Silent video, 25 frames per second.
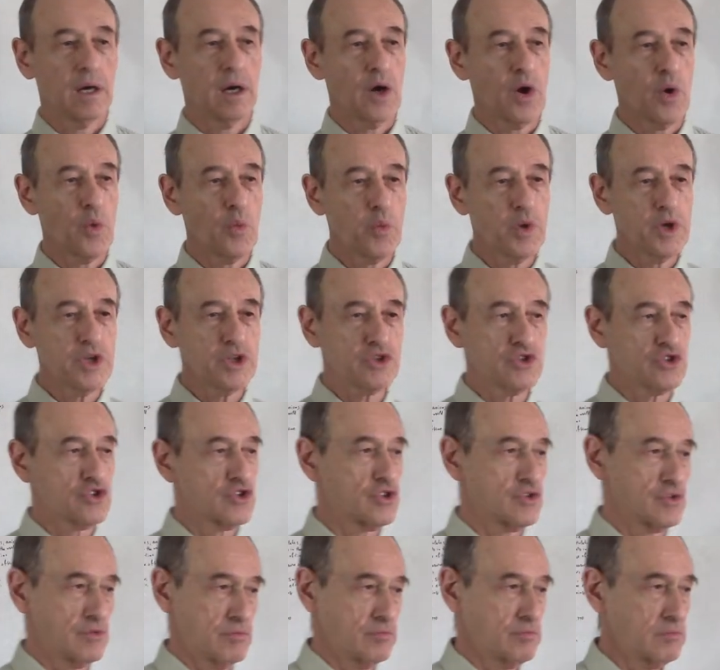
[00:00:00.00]

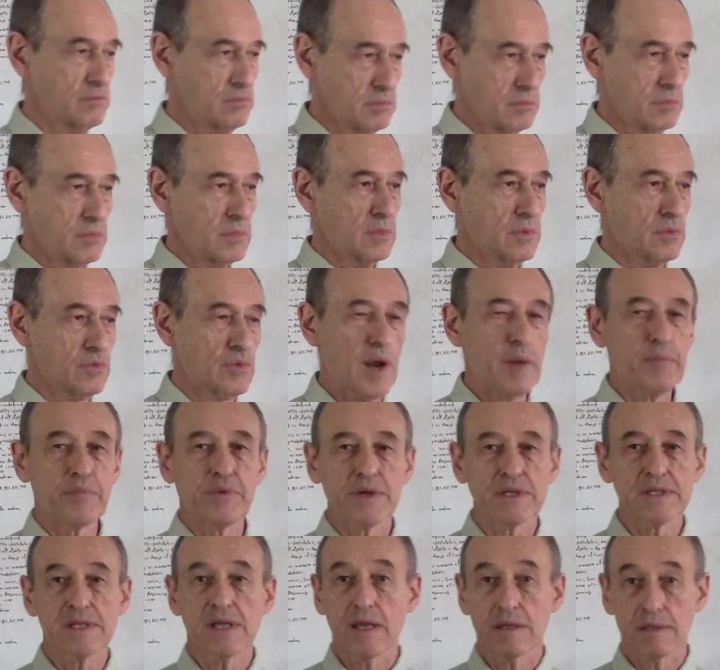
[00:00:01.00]
which
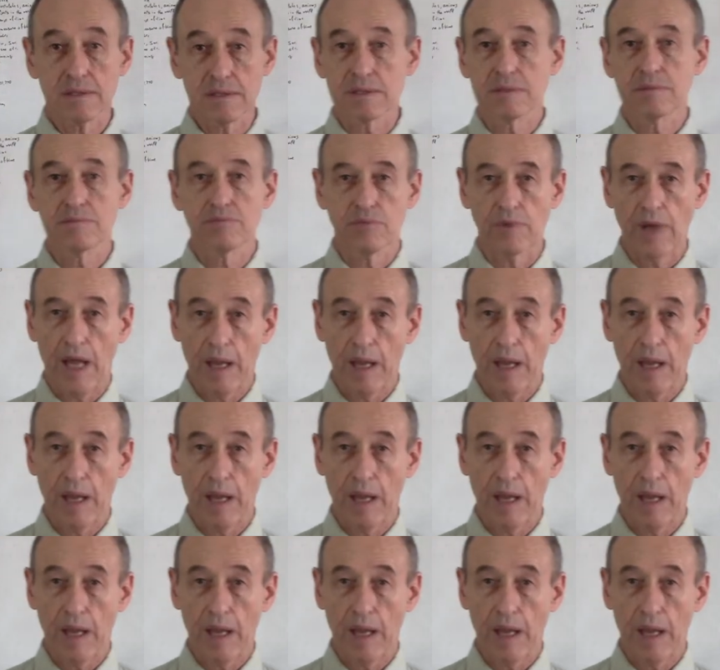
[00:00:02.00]
represents,